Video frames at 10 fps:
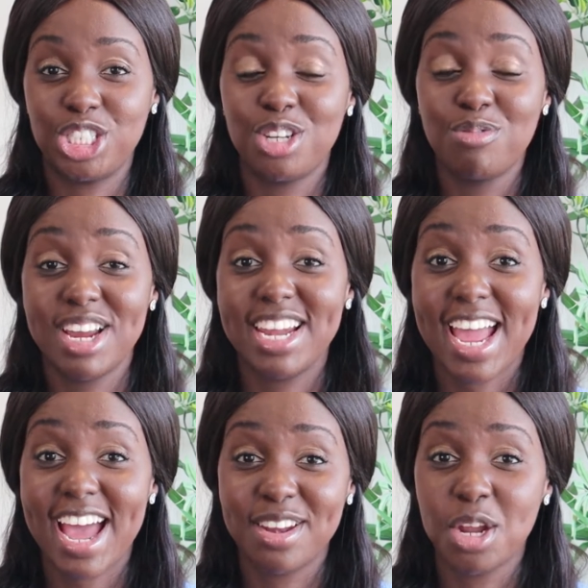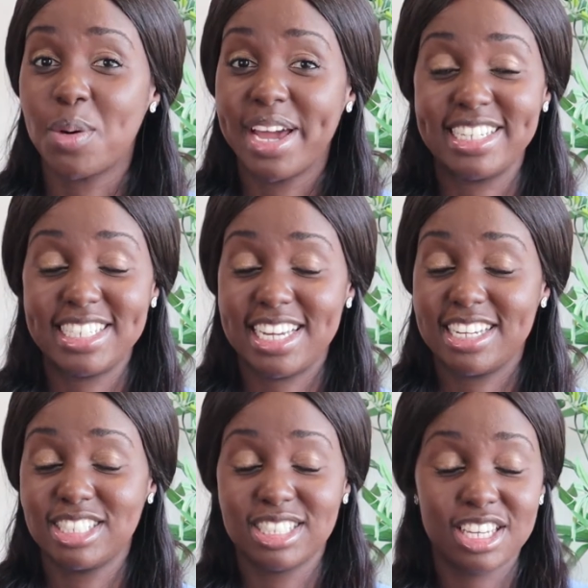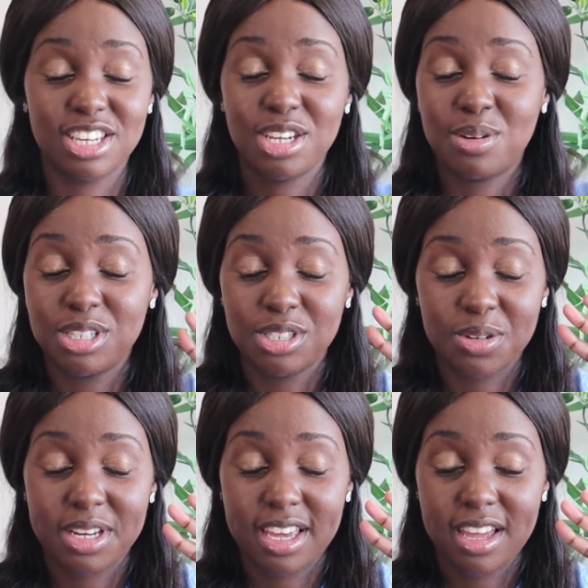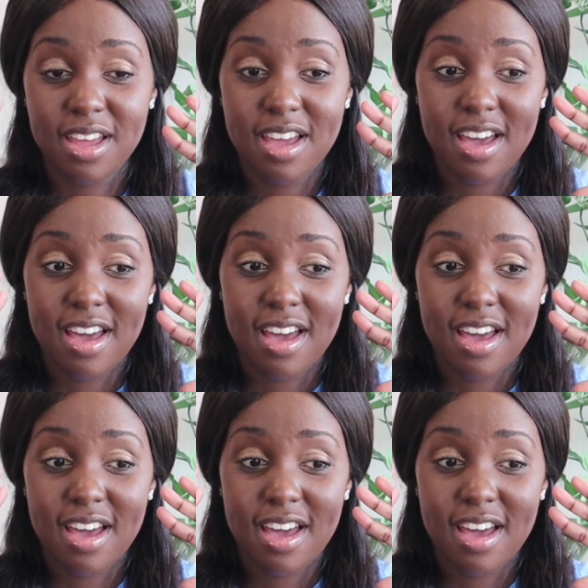She really had no idea. And she's like, you know what, Joy?